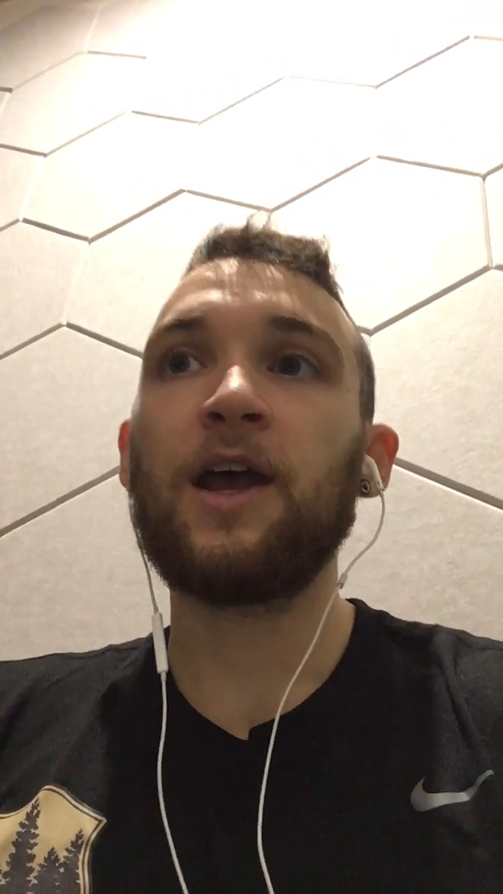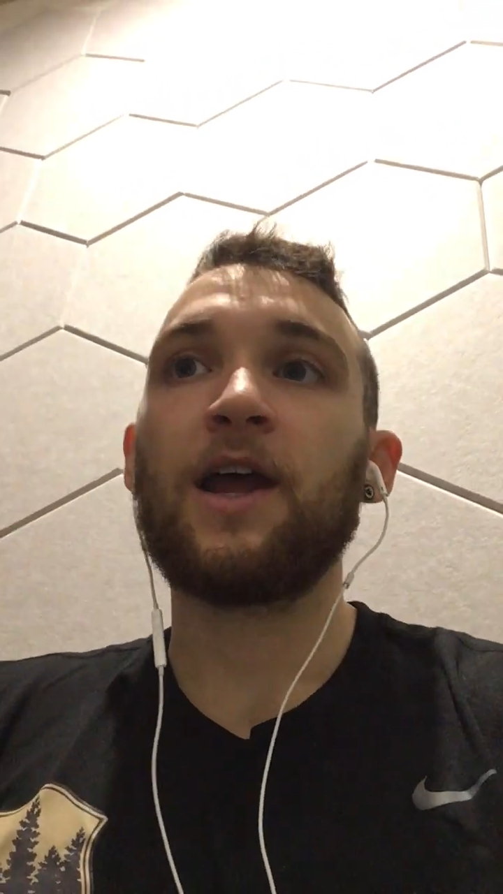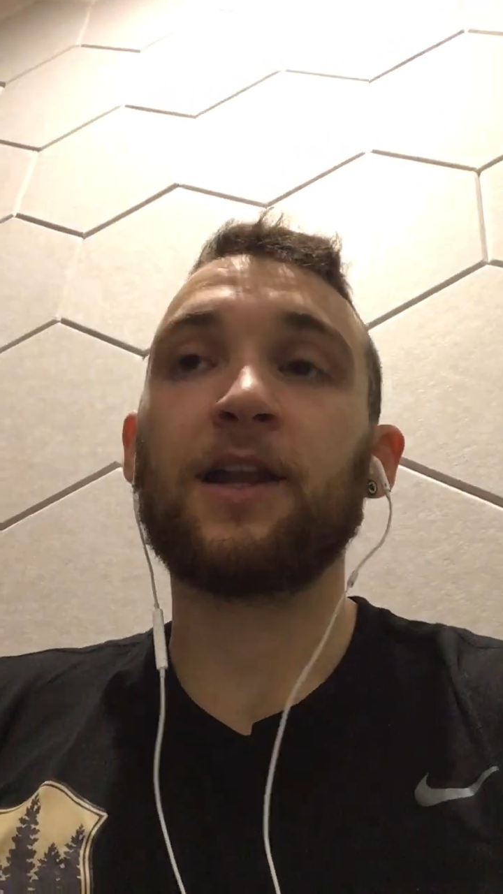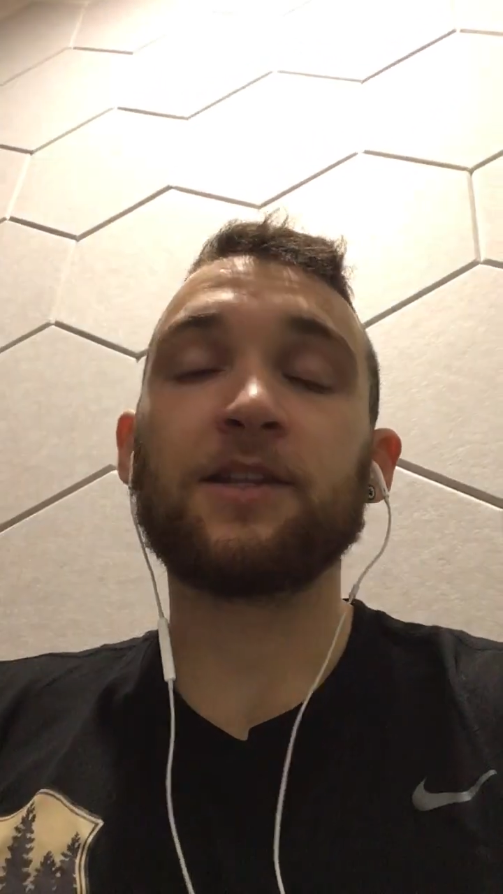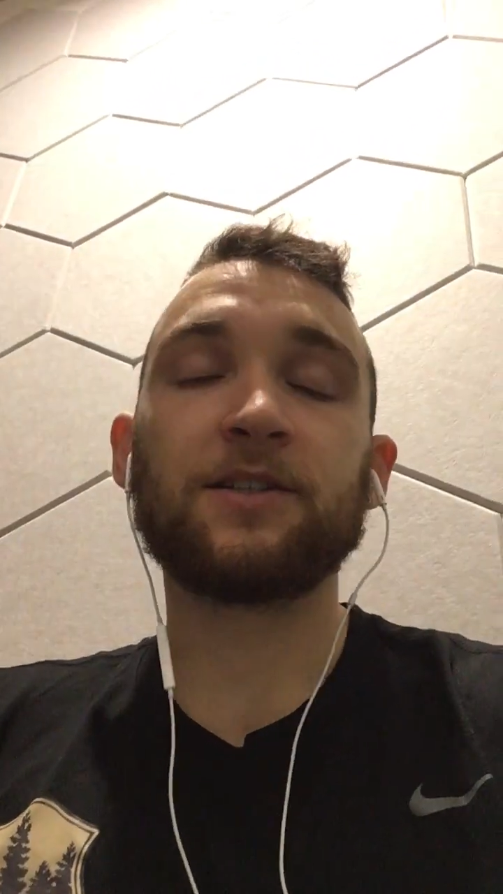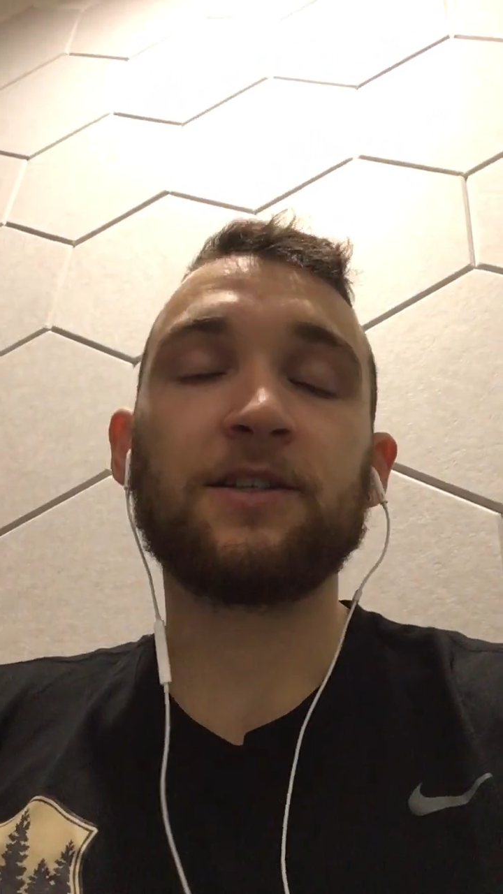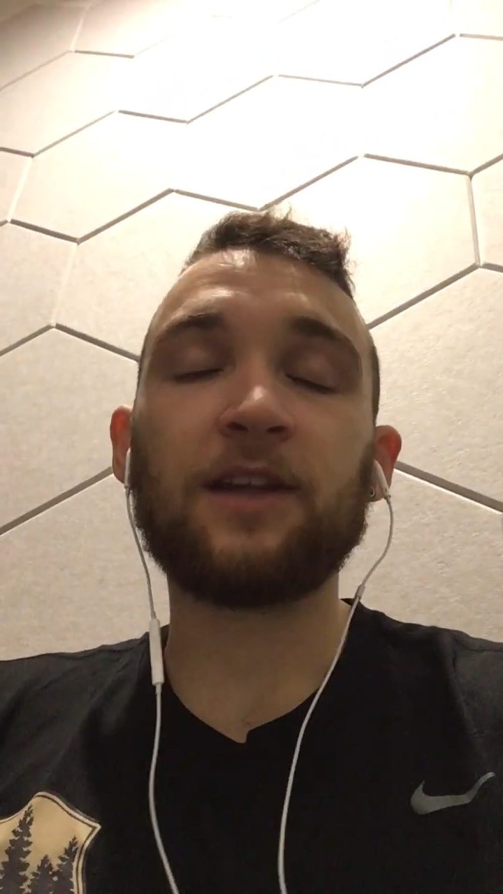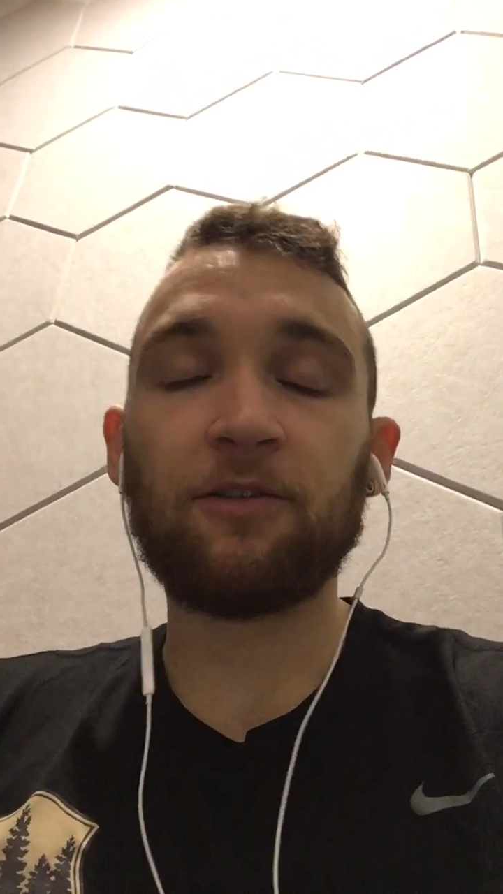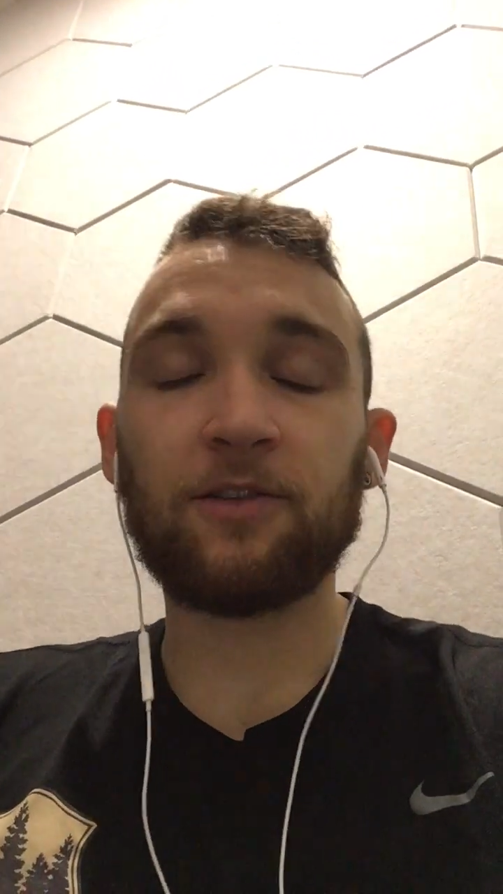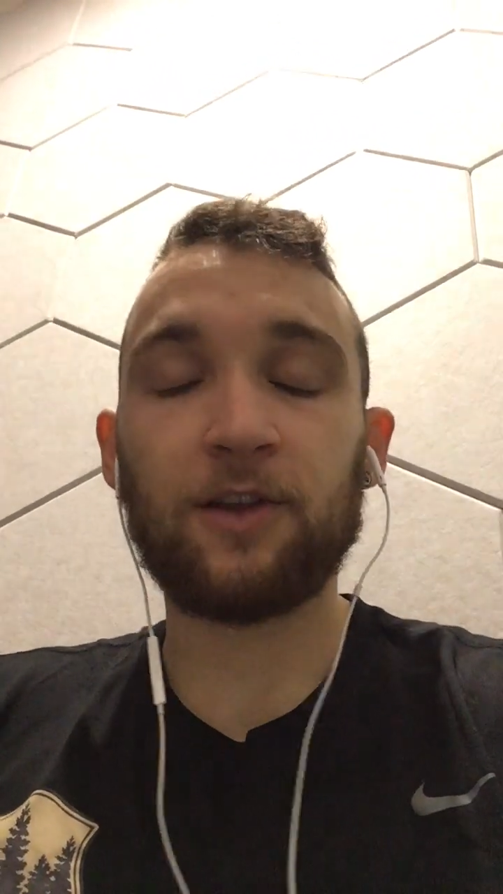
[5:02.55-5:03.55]
and it's
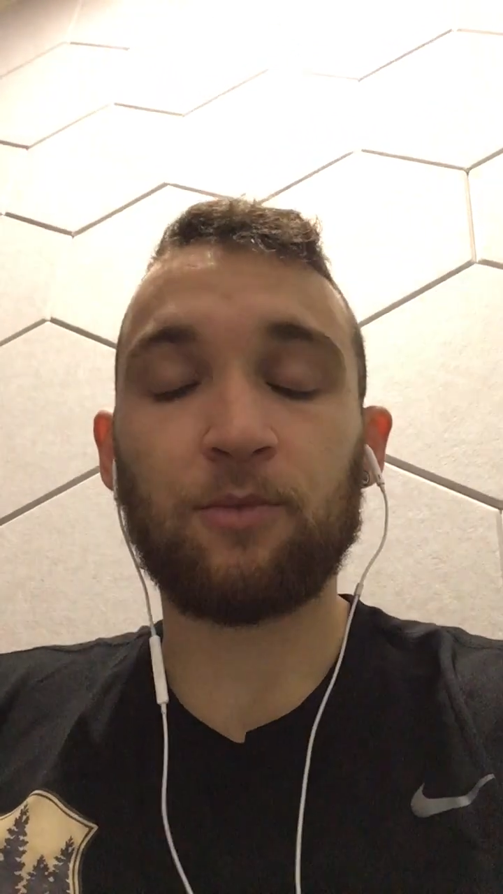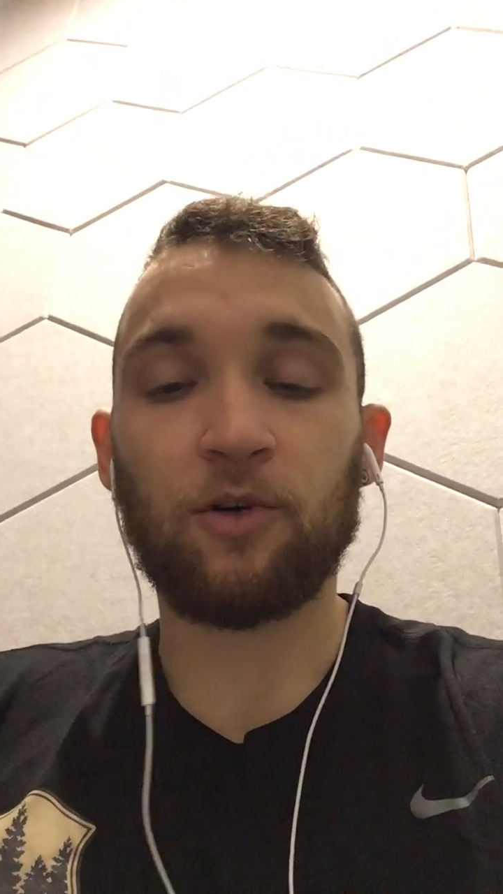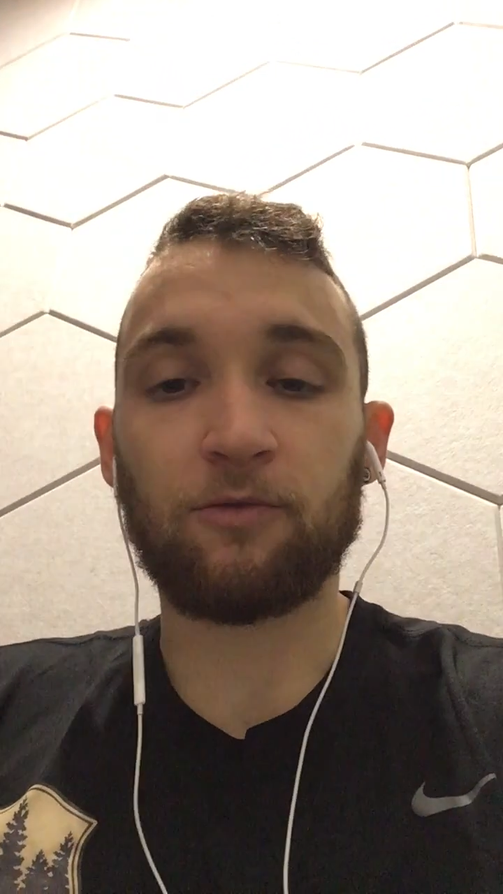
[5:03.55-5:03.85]
definitely a more